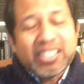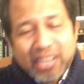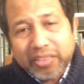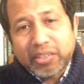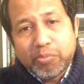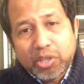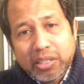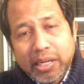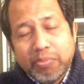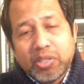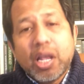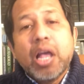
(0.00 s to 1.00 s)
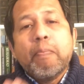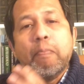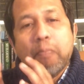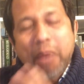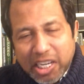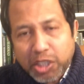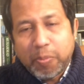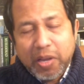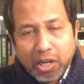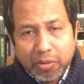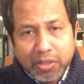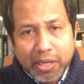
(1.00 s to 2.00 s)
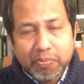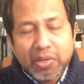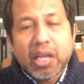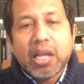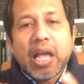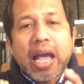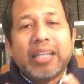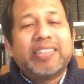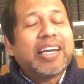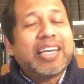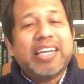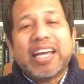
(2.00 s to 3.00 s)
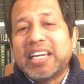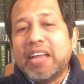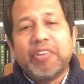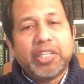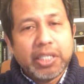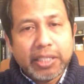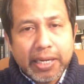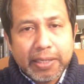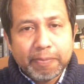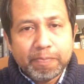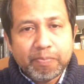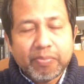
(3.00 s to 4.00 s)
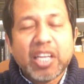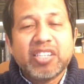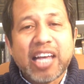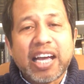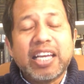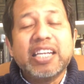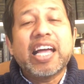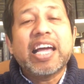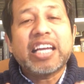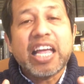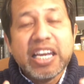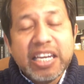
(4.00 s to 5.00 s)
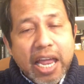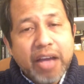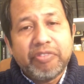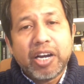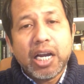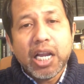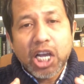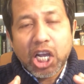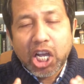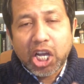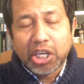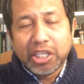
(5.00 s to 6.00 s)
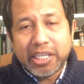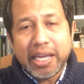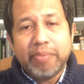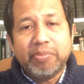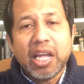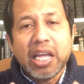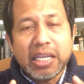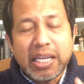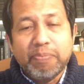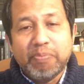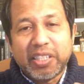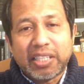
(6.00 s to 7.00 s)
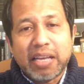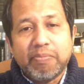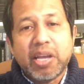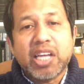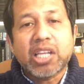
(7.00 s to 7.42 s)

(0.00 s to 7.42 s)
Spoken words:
other Muslims must be condemned. And Zakir Naik never did that. Zakir Naik never condemned Ibn Taymiyyah's